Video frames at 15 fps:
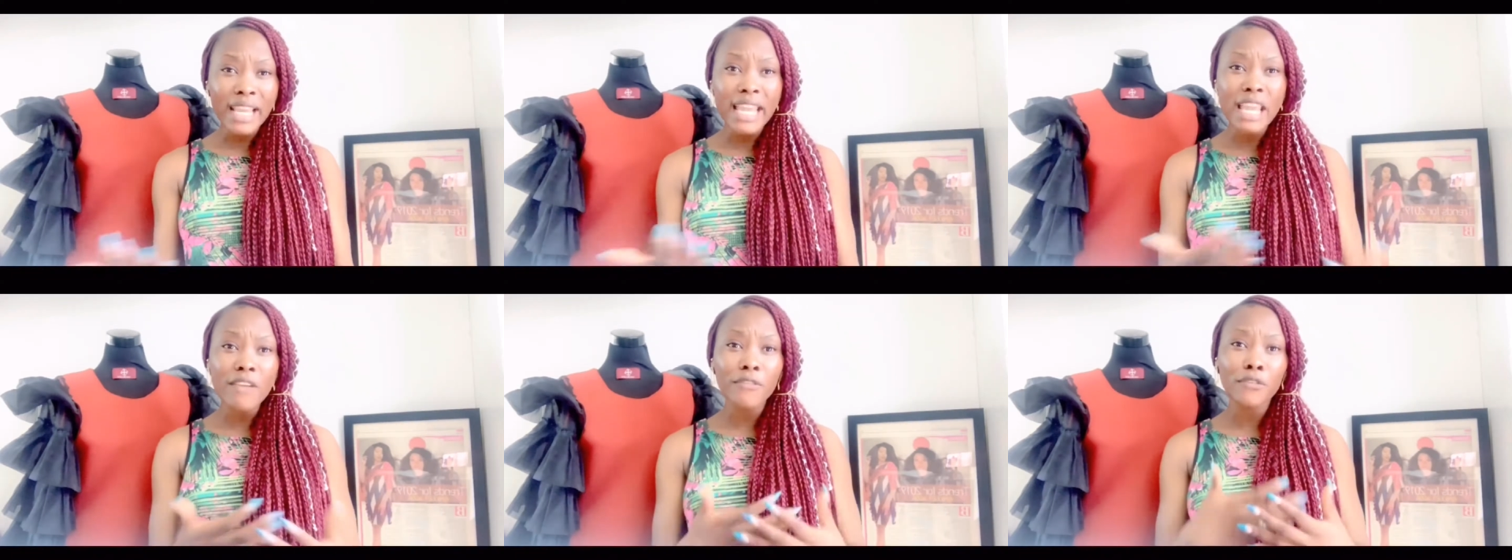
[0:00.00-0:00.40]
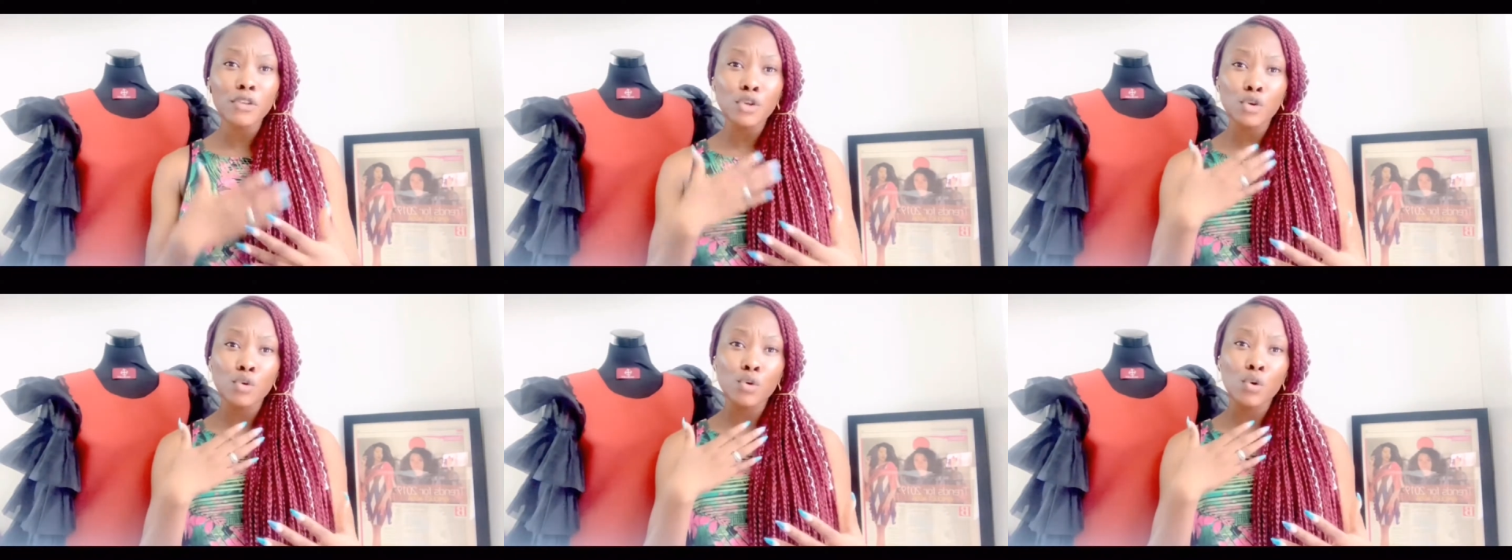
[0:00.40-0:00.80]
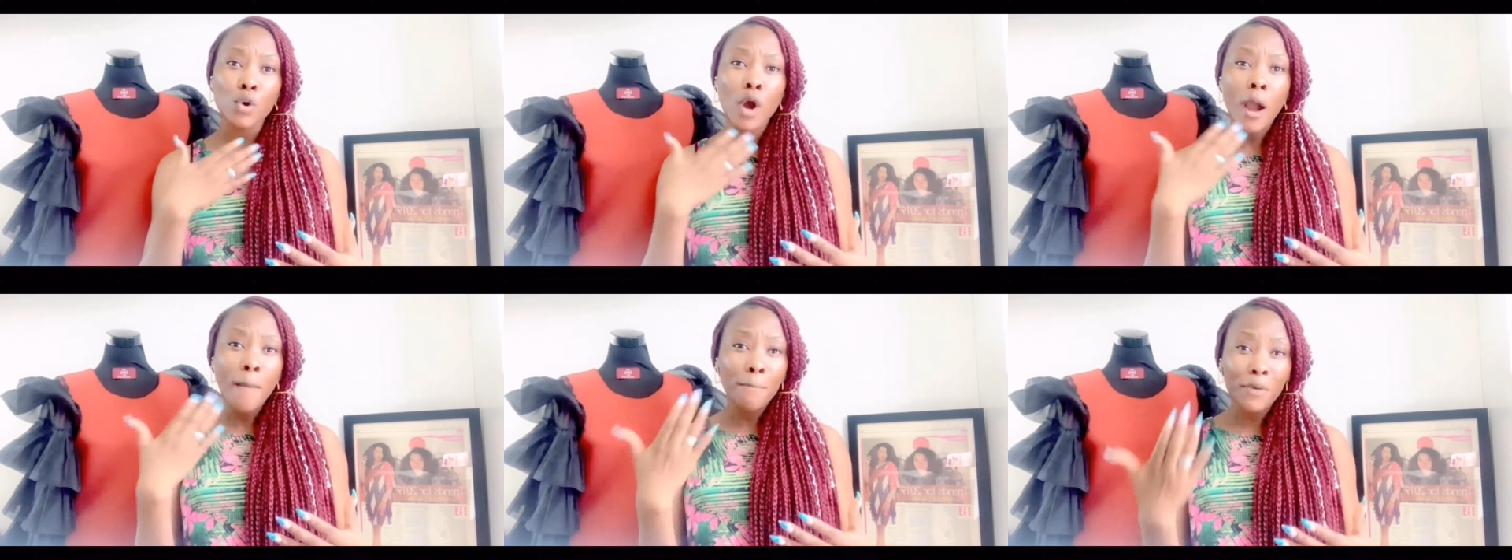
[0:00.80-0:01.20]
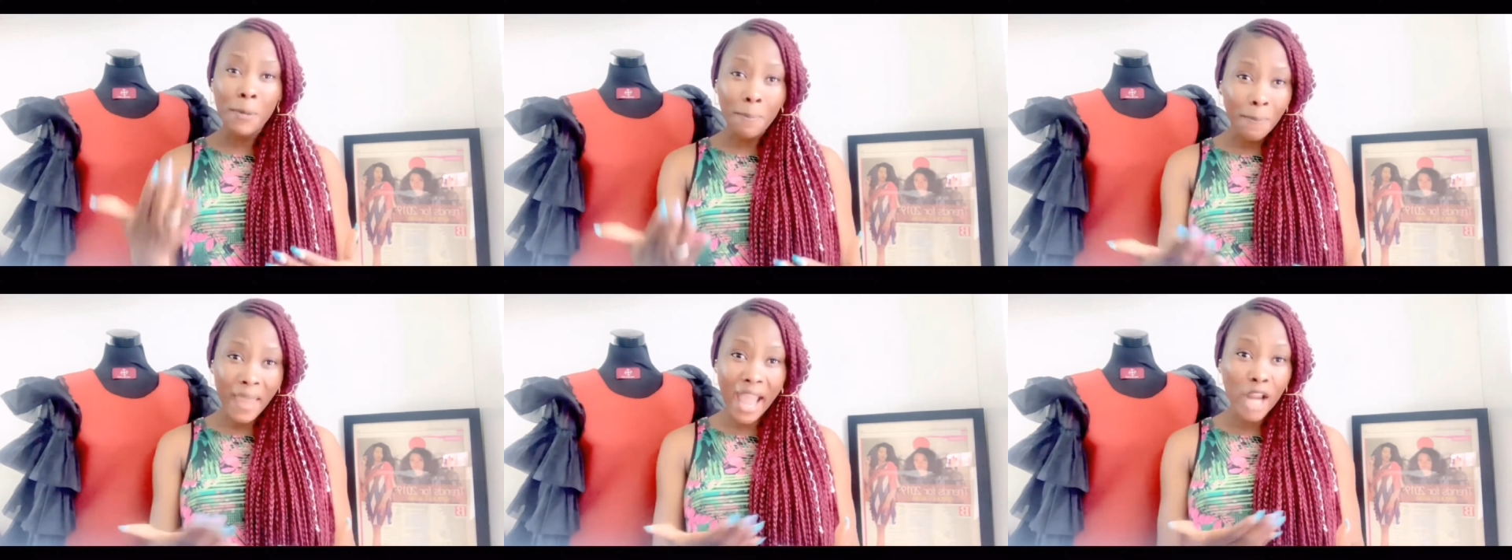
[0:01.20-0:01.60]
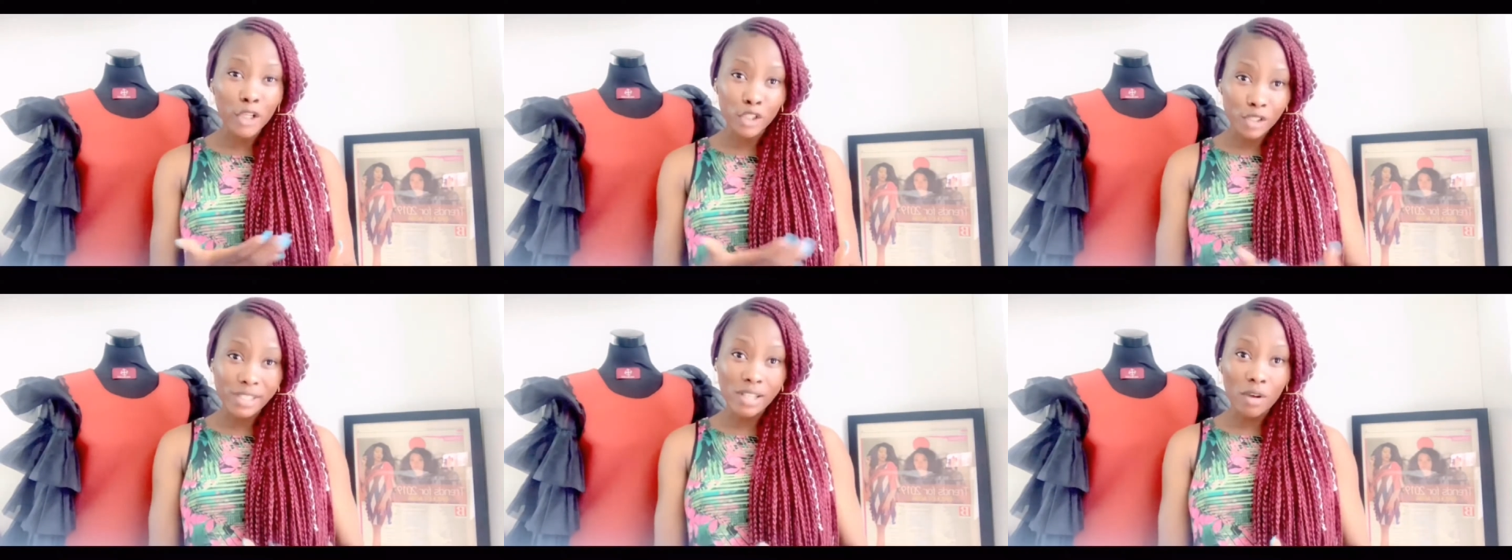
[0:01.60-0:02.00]
if you prepare
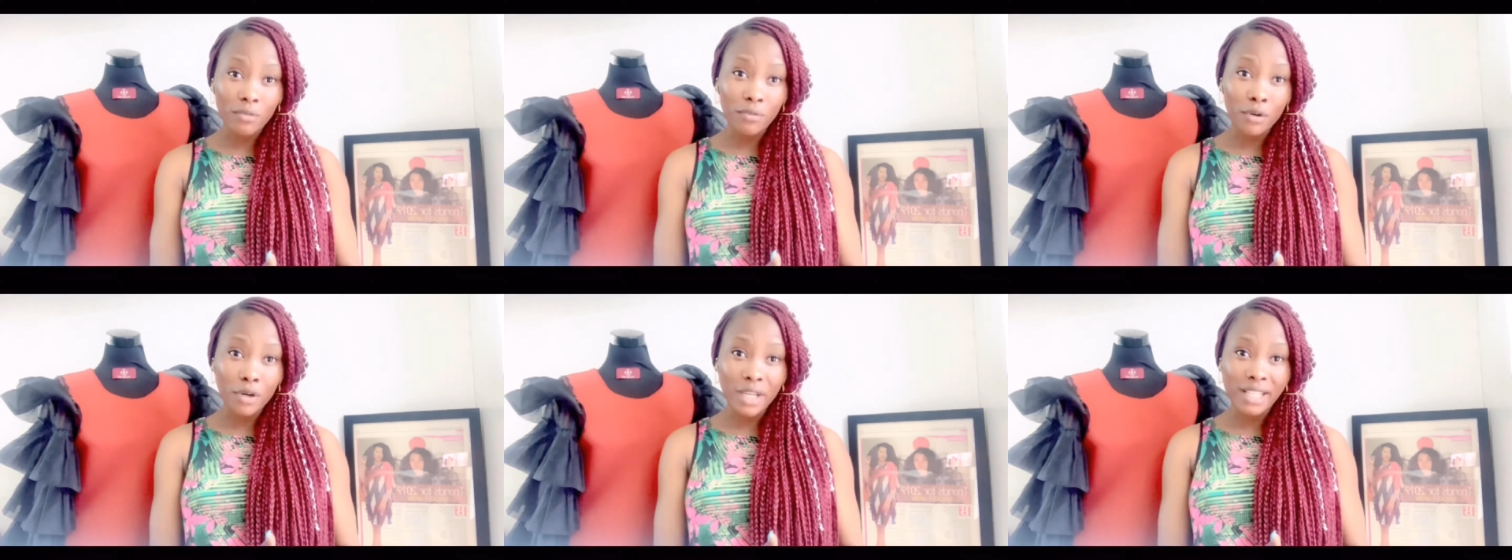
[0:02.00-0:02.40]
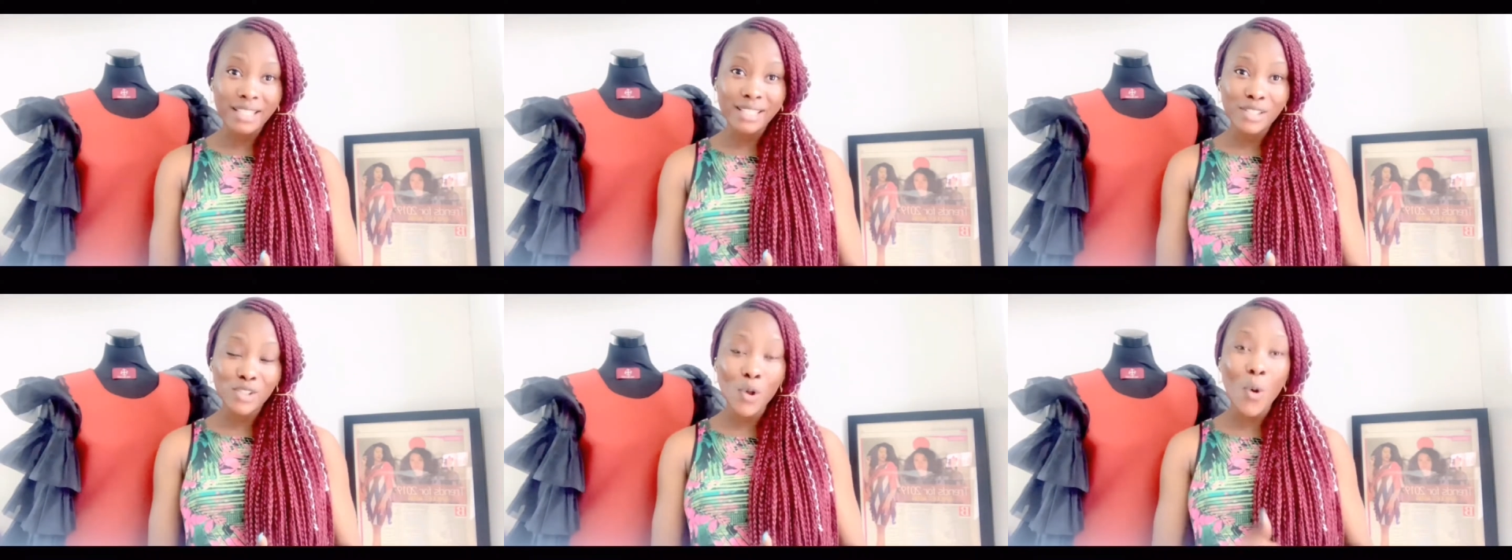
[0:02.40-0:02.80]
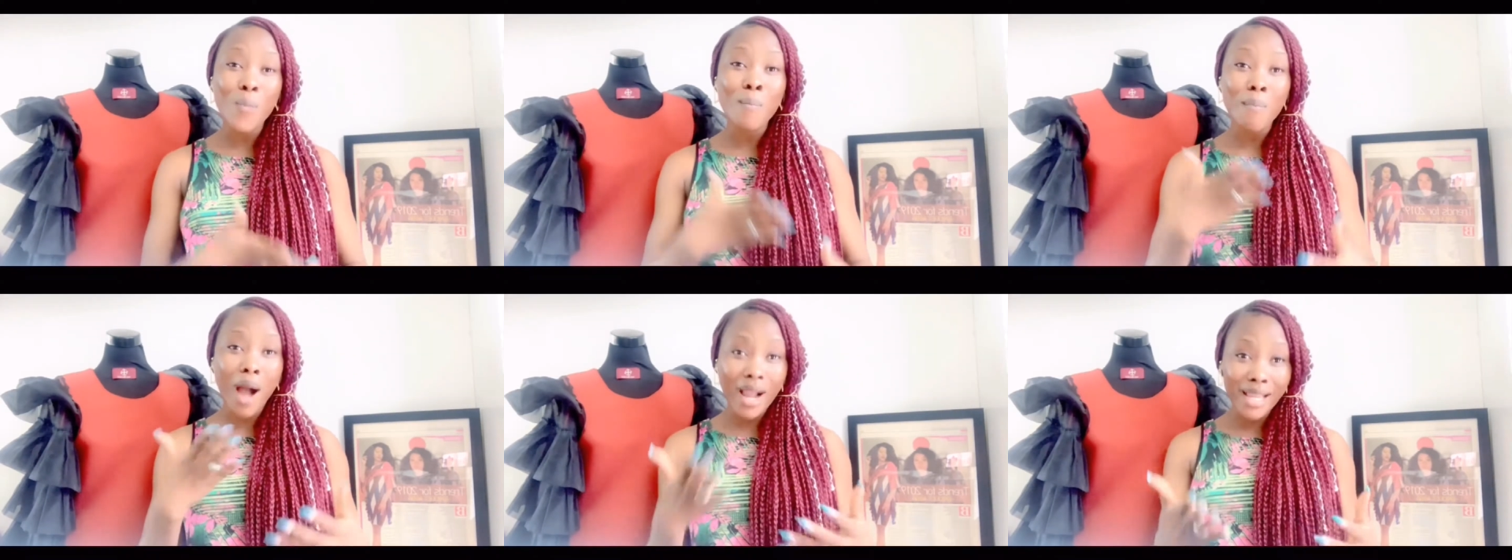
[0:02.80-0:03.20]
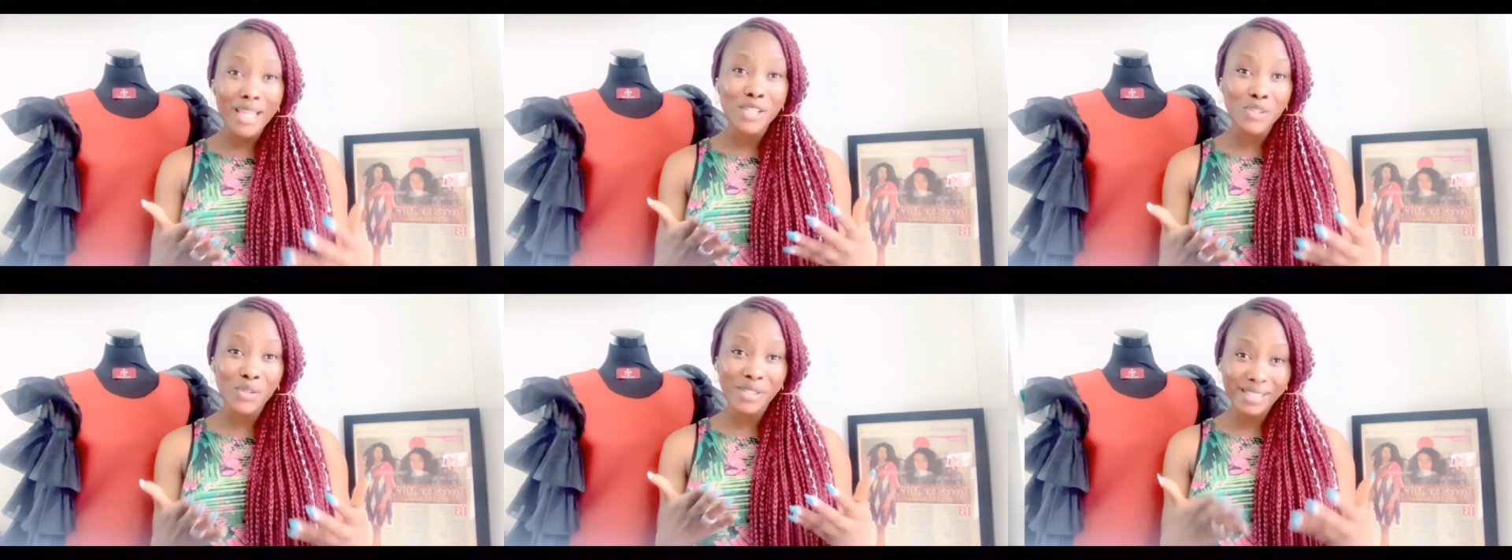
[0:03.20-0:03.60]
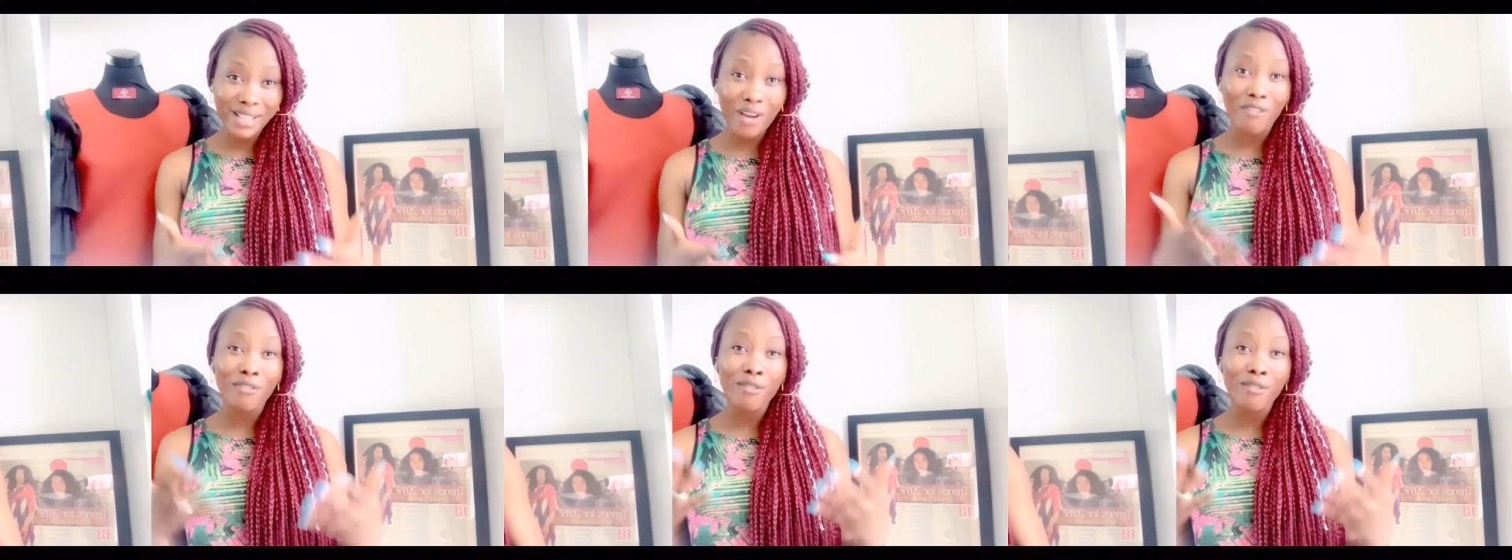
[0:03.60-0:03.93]
yourself for it. So market yourself.